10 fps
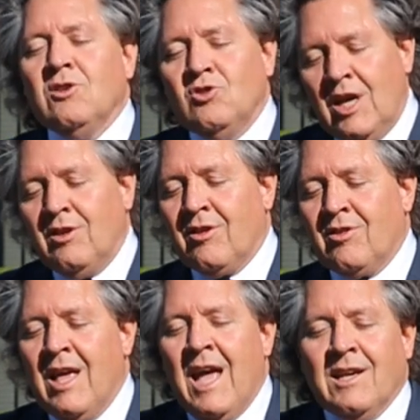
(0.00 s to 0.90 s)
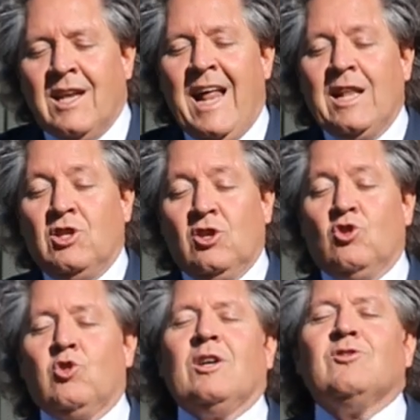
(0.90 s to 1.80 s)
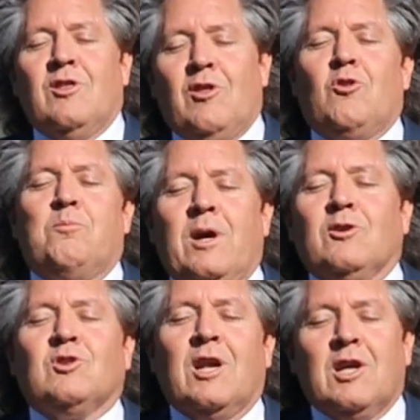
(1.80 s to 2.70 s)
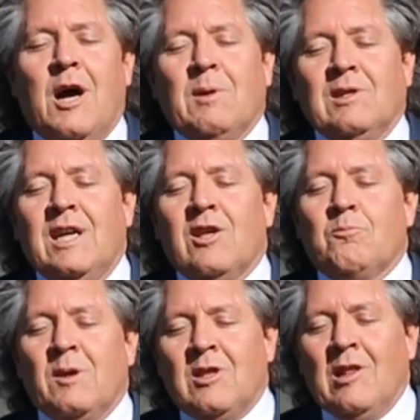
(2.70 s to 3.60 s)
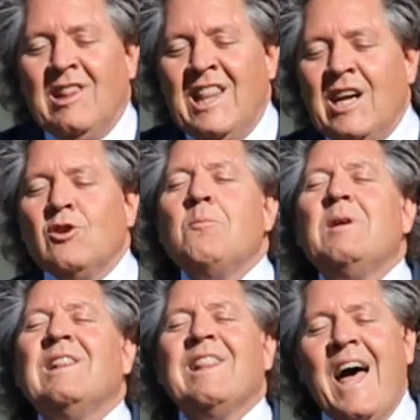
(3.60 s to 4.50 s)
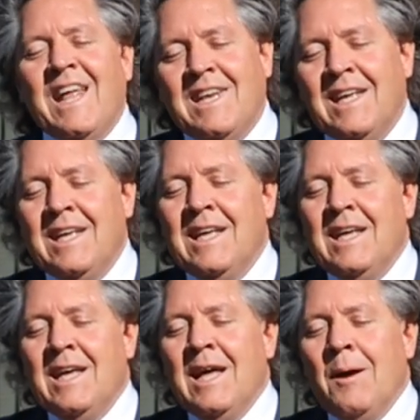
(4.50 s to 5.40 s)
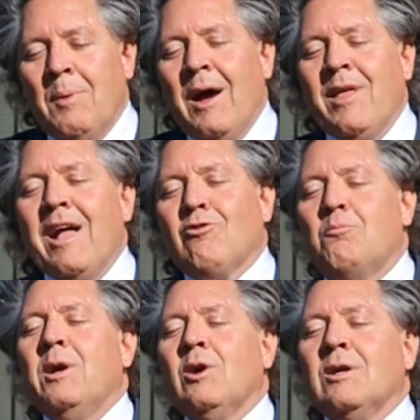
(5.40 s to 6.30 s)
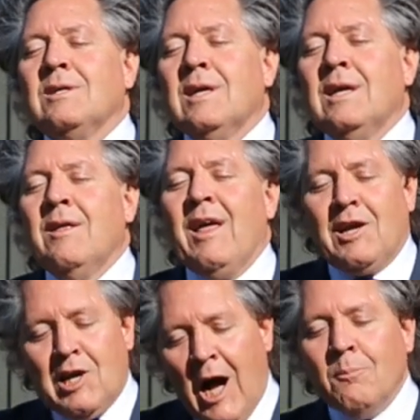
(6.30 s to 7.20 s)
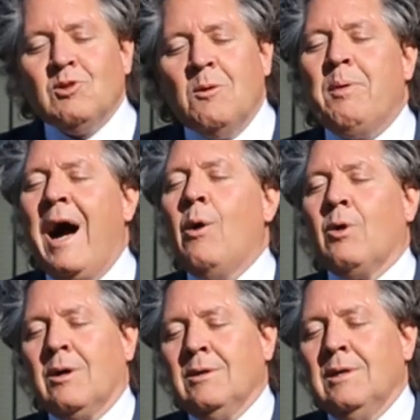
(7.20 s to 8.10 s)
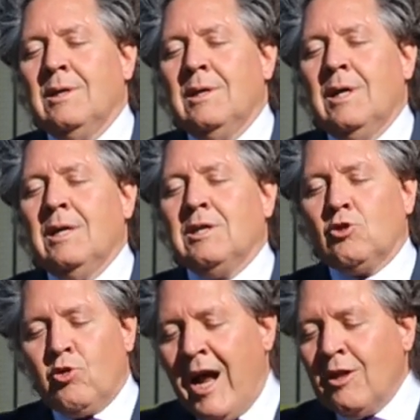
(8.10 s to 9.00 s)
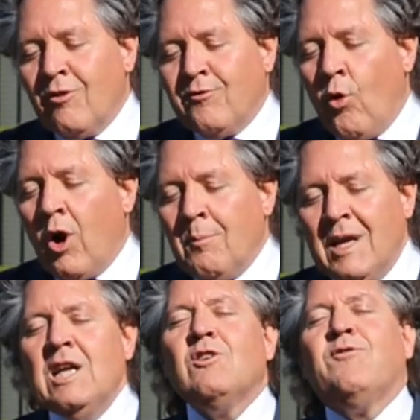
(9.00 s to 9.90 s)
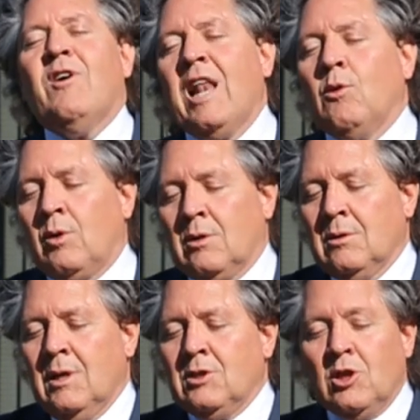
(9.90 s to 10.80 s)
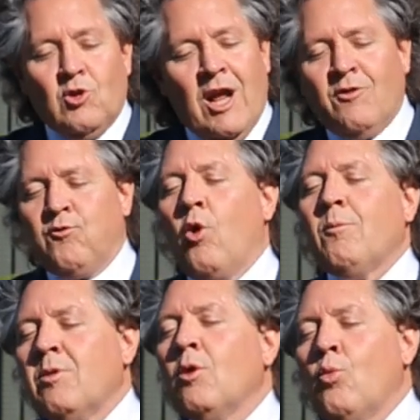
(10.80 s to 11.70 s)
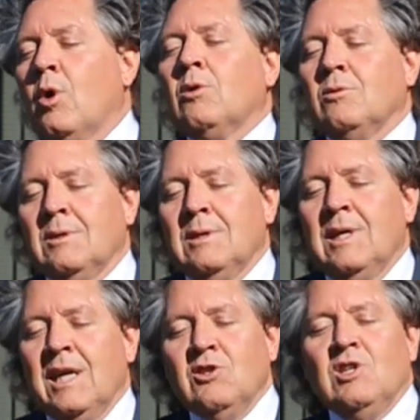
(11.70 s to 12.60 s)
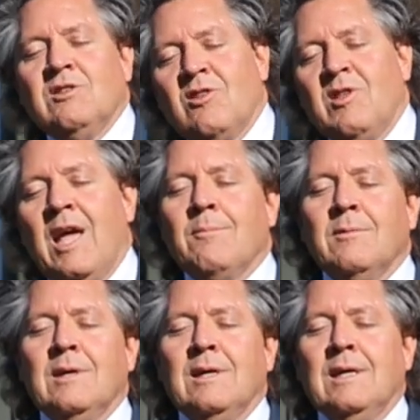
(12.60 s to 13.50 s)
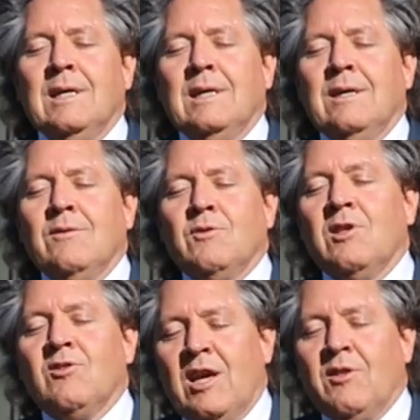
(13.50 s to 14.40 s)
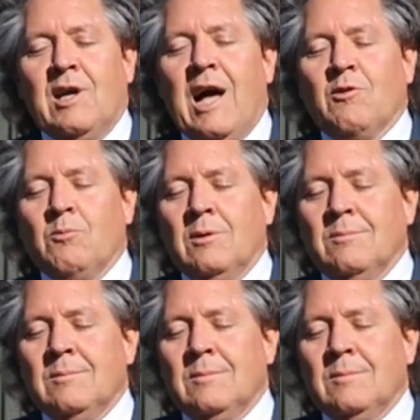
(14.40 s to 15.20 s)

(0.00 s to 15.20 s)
Jesus, to not just trust that the Spirit's going to come and lead us, but to literally be led by that Spirit that comes in power to transform each follower, to transform the world in Jesus' name for the sake of the gospel.